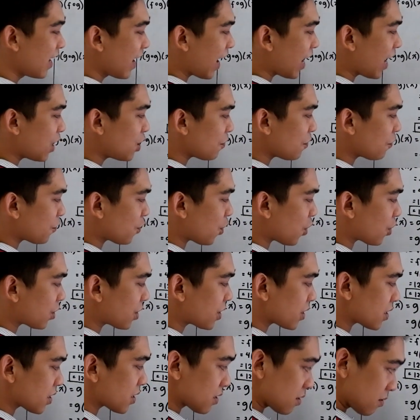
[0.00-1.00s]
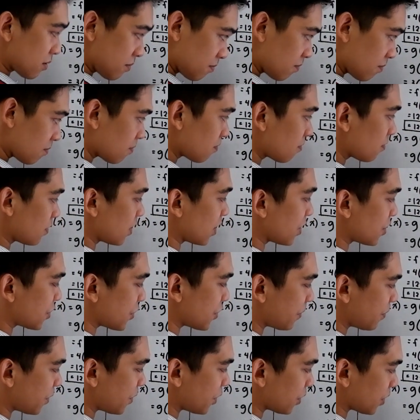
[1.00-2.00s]
And of course,
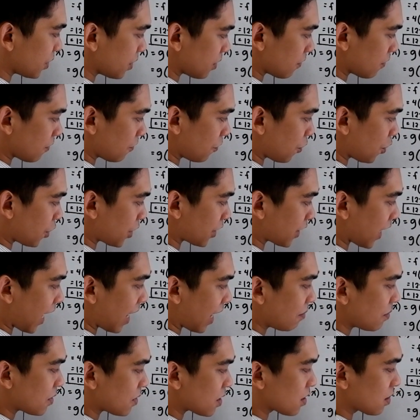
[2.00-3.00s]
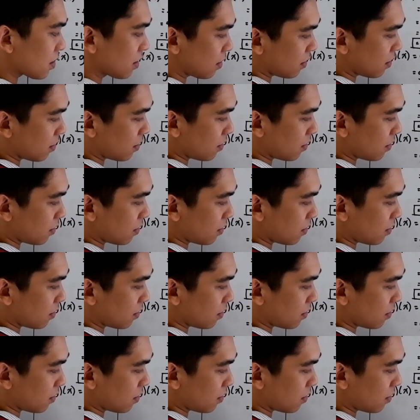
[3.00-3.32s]
distribute 4 times